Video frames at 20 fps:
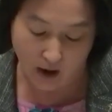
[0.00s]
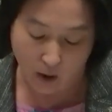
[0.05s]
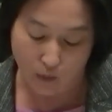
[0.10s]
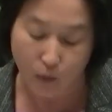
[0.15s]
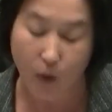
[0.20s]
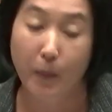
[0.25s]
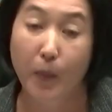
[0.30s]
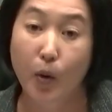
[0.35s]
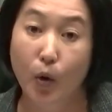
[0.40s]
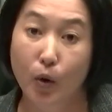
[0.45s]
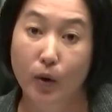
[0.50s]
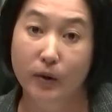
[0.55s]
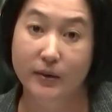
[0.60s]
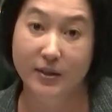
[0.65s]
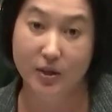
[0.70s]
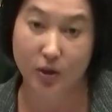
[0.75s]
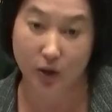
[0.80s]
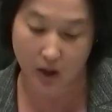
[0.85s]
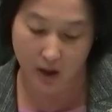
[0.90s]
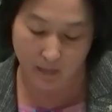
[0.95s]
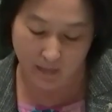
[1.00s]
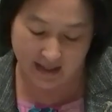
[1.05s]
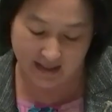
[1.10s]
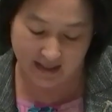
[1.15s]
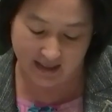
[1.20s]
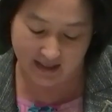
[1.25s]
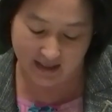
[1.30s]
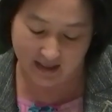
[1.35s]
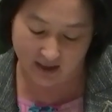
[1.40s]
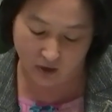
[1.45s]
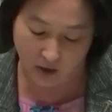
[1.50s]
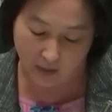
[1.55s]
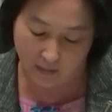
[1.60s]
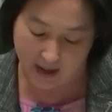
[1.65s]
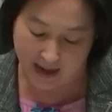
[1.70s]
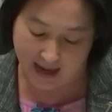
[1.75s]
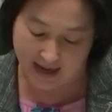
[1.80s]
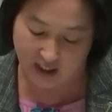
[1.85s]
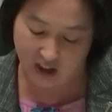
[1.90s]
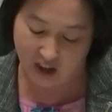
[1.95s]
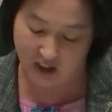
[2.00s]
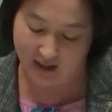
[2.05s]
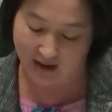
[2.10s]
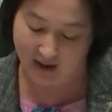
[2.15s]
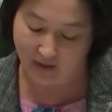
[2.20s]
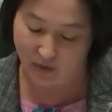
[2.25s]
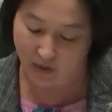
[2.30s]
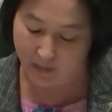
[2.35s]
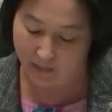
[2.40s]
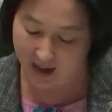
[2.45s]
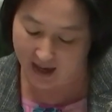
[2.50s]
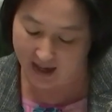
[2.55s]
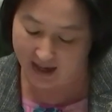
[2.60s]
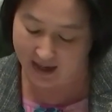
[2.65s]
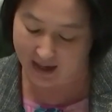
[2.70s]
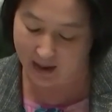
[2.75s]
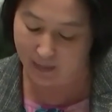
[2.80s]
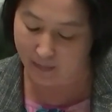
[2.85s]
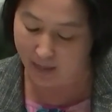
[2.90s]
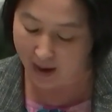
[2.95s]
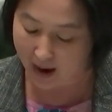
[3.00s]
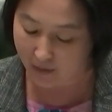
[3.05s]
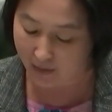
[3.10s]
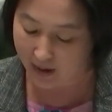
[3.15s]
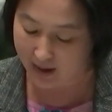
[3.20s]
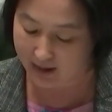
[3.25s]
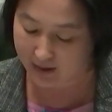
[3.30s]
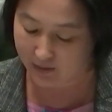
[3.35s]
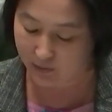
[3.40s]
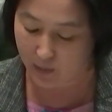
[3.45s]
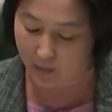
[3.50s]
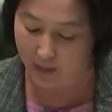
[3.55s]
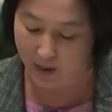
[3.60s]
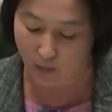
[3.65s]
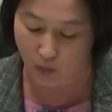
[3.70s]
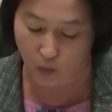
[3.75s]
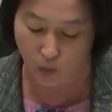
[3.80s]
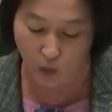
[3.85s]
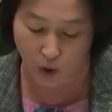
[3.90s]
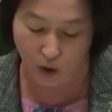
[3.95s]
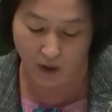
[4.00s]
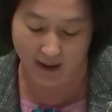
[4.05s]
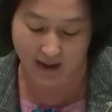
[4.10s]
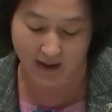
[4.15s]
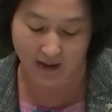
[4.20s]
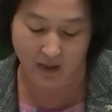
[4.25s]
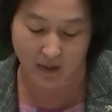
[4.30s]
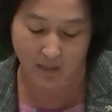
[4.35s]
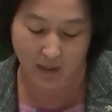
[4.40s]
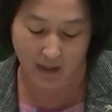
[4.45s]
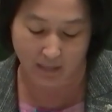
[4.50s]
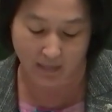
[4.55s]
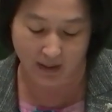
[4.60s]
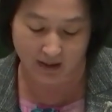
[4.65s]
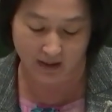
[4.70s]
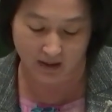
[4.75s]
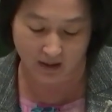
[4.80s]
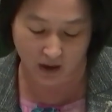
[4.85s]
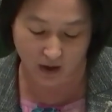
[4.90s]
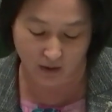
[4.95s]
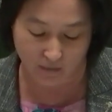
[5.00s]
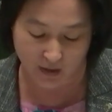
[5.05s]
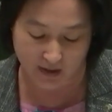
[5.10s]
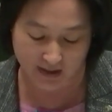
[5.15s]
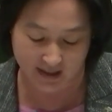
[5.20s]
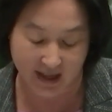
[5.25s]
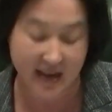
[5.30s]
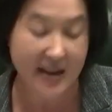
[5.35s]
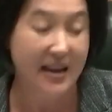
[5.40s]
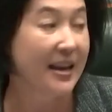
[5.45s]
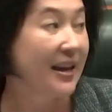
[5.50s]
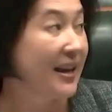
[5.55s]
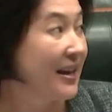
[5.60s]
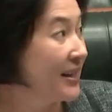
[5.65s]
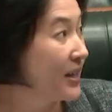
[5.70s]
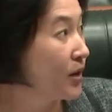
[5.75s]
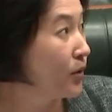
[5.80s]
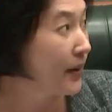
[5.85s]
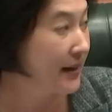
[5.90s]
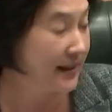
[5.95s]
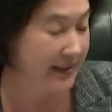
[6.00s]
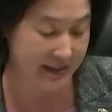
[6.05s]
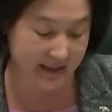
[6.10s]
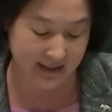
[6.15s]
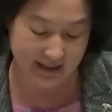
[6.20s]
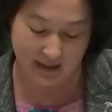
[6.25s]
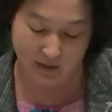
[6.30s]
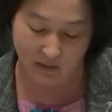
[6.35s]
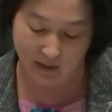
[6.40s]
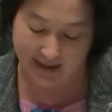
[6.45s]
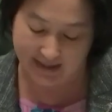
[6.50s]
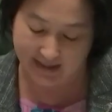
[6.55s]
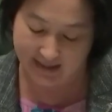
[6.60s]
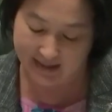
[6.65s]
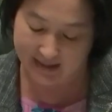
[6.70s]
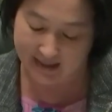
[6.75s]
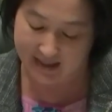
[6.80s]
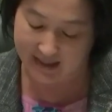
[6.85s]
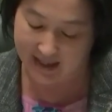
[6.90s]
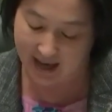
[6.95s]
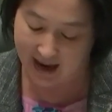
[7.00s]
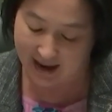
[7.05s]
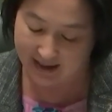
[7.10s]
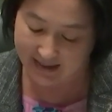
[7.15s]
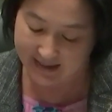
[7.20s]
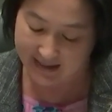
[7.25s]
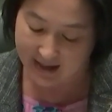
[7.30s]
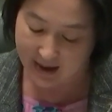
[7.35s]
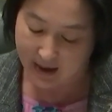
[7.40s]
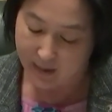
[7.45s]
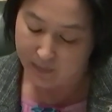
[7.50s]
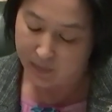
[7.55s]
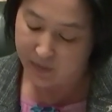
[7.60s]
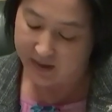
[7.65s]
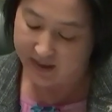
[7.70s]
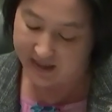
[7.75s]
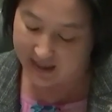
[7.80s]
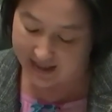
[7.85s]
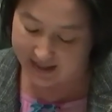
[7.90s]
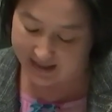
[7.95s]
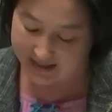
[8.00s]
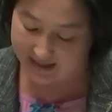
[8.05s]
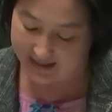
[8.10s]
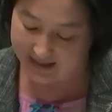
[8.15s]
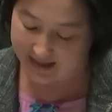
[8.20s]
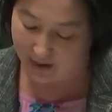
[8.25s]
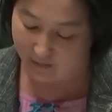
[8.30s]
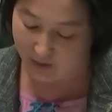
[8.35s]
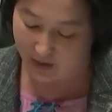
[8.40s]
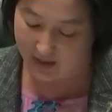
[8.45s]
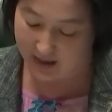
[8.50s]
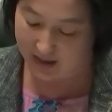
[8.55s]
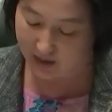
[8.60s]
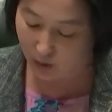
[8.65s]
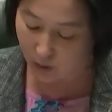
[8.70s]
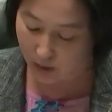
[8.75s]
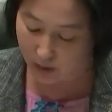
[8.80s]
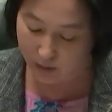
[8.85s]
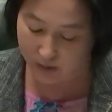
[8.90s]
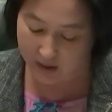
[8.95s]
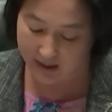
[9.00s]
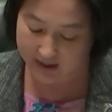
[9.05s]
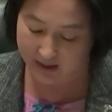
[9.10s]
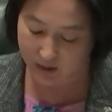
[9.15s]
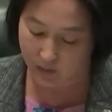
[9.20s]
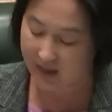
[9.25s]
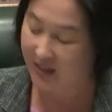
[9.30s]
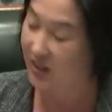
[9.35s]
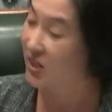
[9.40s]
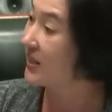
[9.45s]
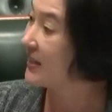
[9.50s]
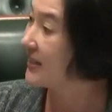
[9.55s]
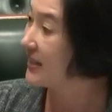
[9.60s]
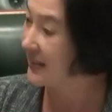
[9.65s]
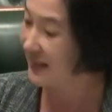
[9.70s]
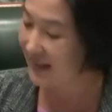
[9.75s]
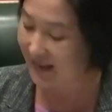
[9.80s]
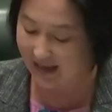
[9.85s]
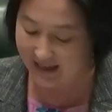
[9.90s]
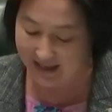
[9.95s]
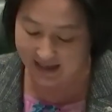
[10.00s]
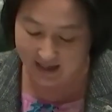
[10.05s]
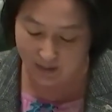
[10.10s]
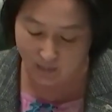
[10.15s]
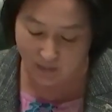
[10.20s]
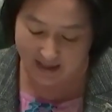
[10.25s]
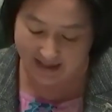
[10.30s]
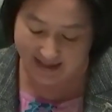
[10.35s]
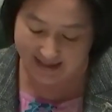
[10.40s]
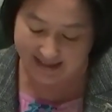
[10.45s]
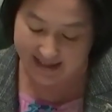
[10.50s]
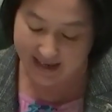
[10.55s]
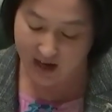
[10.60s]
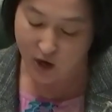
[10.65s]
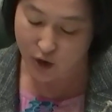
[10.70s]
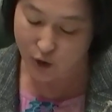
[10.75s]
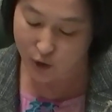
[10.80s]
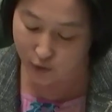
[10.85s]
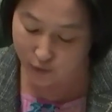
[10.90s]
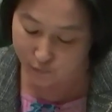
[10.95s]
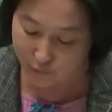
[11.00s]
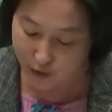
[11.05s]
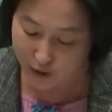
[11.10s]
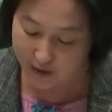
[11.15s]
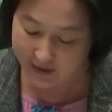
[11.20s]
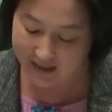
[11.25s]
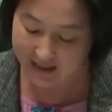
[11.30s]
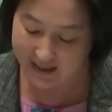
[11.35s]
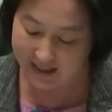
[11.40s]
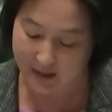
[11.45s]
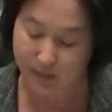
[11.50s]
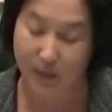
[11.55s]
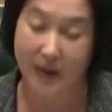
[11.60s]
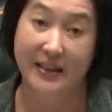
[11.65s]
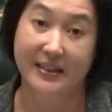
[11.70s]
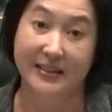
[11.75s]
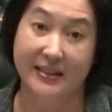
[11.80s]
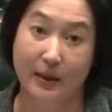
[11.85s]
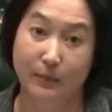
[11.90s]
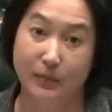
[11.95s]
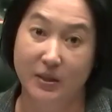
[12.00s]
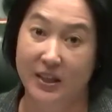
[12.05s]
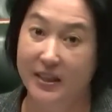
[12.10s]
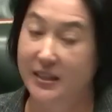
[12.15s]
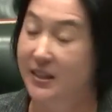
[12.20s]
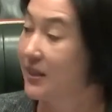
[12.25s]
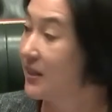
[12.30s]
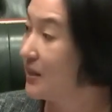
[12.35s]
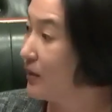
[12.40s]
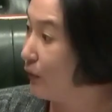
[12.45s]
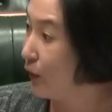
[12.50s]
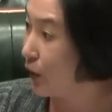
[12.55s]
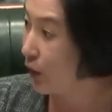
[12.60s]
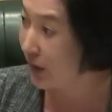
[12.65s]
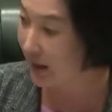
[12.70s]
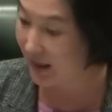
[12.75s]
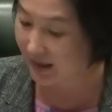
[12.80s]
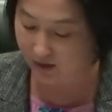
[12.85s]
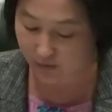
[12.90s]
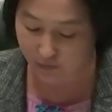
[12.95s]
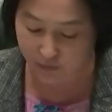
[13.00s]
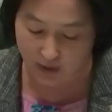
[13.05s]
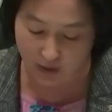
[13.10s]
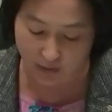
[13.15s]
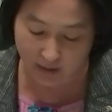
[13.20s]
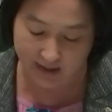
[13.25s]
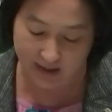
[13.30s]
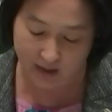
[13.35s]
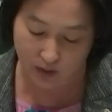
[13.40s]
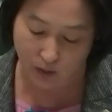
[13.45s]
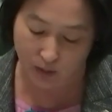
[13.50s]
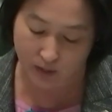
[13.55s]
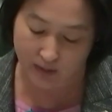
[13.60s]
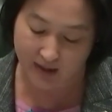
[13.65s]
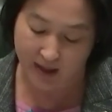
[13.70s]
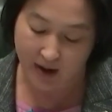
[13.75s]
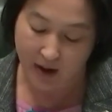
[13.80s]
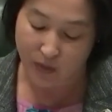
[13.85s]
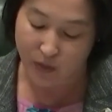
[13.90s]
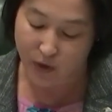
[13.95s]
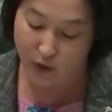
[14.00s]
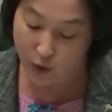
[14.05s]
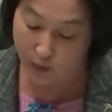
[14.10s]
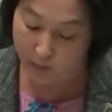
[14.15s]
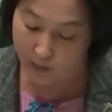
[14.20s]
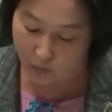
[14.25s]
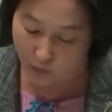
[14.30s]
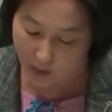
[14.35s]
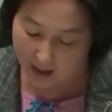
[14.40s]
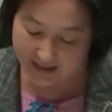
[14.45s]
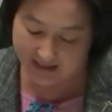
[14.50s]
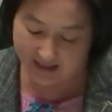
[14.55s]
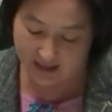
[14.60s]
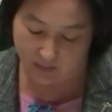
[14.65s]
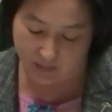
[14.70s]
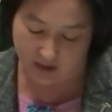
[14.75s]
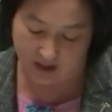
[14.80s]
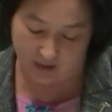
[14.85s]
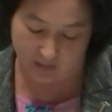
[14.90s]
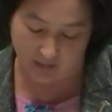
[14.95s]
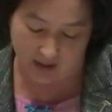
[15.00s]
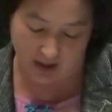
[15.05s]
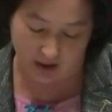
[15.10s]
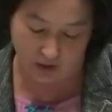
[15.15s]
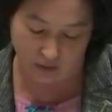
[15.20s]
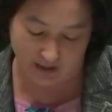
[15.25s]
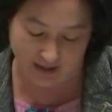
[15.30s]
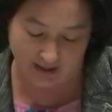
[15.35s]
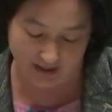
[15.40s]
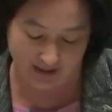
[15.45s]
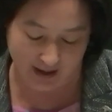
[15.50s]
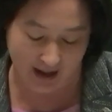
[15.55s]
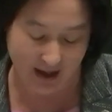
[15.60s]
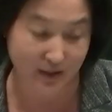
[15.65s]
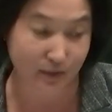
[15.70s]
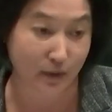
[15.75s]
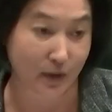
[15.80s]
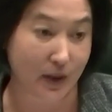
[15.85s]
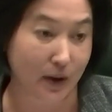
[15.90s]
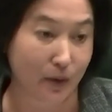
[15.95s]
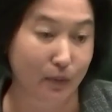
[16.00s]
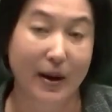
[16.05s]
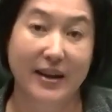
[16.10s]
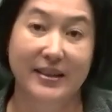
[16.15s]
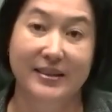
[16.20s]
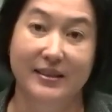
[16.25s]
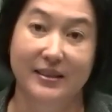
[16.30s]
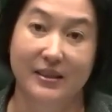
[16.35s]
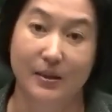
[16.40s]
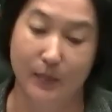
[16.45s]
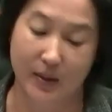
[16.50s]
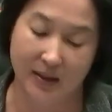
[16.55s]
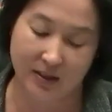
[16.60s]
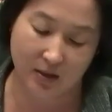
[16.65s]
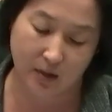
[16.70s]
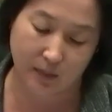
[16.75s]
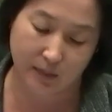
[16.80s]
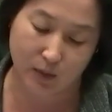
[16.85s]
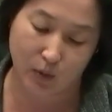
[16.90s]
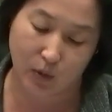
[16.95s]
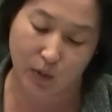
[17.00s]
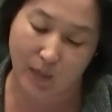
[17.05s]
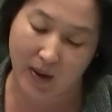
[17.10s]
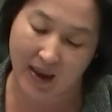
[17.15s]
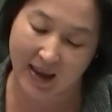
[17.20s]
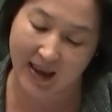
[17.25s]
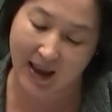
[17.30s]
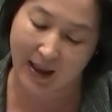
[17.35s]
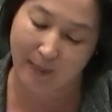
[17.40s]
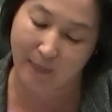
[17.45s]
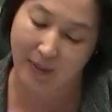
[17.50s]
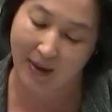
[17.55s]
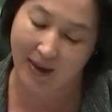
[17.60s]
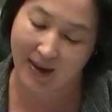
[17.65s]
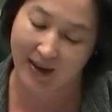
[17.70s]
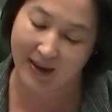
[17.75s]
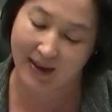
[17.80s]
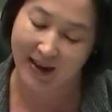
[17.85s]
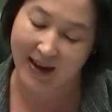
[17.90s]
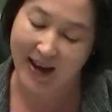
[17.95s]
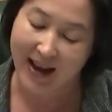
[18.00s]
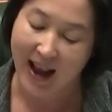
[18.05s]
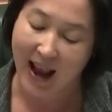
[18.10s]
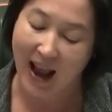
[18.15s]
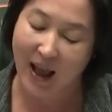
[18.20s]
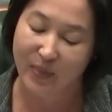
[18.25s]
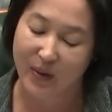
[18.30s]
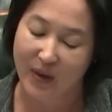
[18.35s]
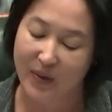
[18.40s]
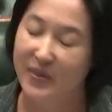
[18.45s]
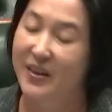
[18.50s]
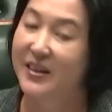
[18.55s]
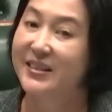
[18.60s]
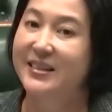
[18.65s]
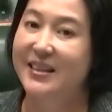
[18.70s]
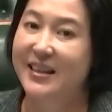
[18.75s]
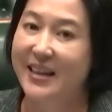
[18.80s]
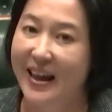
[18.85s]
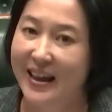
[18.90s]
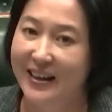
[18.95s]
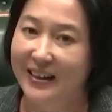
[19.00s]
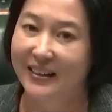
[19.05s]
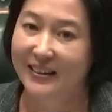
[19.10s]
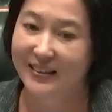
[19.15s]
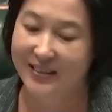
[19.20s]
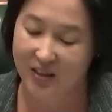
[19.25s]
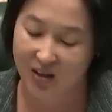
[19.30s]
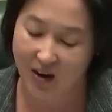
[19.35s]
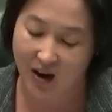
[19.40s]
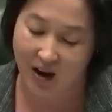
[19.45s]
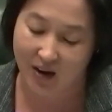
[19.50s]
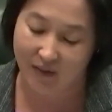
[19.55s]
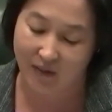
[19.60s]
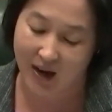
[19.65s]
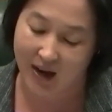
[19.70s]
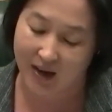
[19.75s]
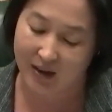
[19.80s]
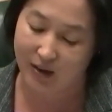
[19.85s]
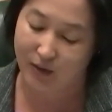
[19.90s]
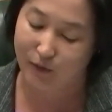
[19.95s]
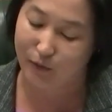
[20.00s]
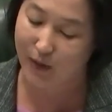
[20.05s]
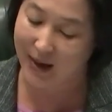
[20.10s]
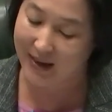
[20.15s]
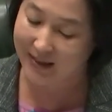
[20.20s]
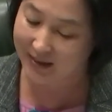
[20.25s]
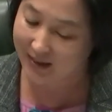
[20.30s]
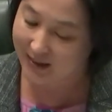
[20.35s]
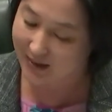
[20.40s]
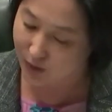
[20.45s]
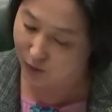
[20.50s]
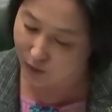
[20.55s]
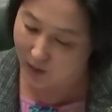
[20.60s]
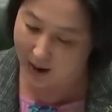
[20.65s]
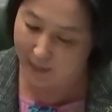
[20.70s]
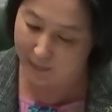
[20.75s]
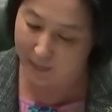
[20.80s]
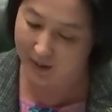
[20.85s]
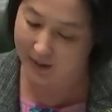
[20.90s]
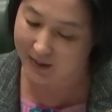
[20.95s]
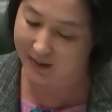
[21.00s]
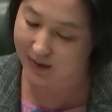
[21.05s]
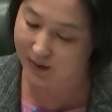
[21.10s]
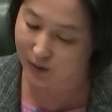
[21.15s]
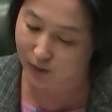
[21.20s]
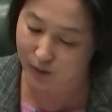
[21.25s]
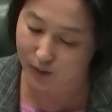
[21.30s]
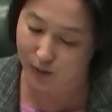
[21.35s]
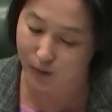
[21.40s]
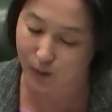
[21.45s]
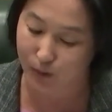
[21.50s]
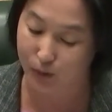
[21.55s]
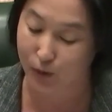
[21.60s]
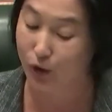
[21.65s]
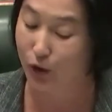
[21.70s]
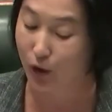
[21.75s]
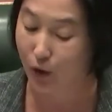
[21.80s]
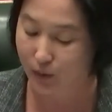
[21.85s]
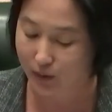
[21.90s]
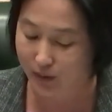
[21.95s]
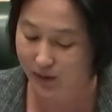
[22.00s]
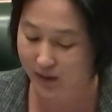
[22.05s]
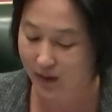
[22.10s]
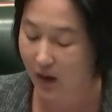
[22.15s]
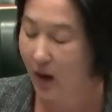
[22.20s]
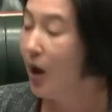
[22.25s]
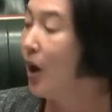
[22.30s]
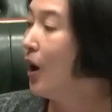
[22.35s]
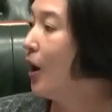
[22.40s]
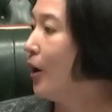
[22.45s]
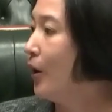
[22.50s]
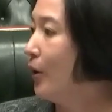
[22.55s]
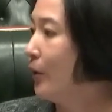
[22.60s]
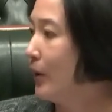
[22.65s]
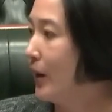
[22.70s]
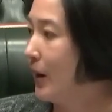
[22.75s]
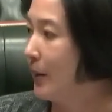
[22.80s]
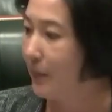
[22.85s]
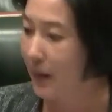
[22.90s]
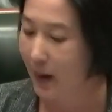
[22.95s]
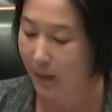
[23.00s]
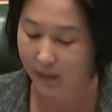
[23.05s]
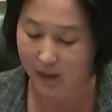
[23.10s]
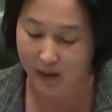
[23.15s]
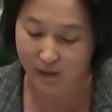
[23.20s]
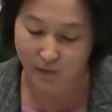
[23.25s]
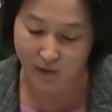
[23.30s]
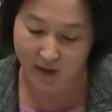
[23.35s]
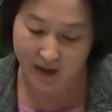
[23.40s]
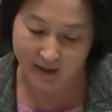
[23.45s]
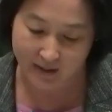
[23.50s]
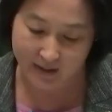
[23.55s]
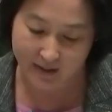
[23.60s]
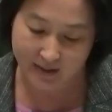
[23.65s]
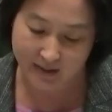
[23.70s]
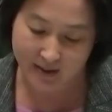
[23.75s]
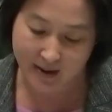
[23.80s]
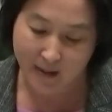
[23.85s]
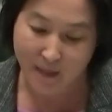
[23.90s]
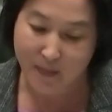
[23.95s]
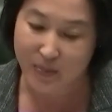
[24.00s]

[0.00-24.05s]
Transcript: Reports documenting discrimination in the media, barriers for people working in the public service, increases in racist attacks, citizens having their loyalties questioned at Senate committees, universities being subjected to foreign interference laws, the Human Rights Commission being criticised for their Racism It Stops With Me campaign, and then there's the endless tirade of racist crap and so-called jokes hurled at public figures.